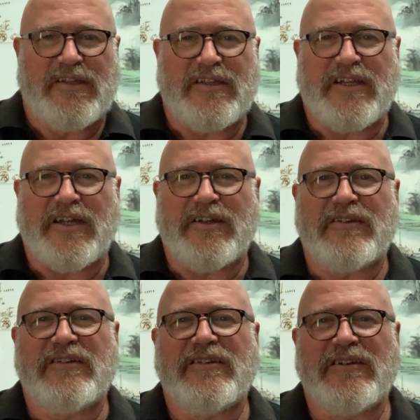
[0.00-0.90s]
you know,
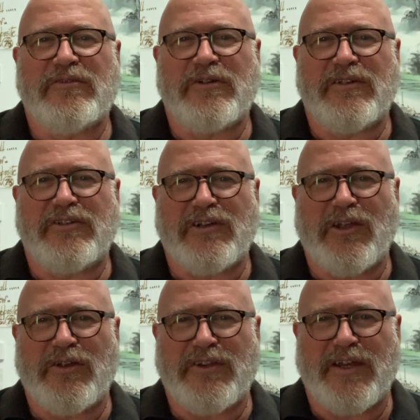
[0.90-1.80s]
if you
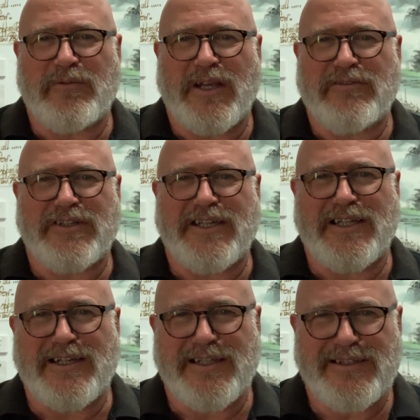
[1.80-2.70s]
learn that, we'll have to kill
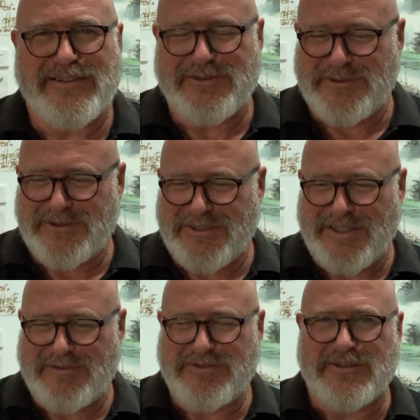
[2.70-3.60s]
you, or you'll
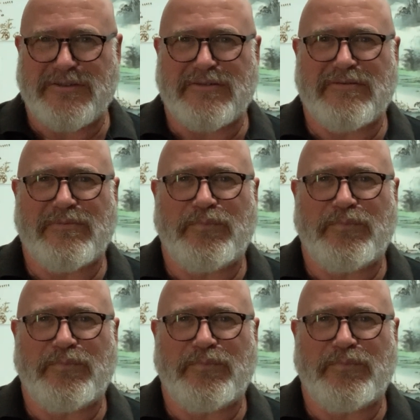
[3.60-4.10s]
have to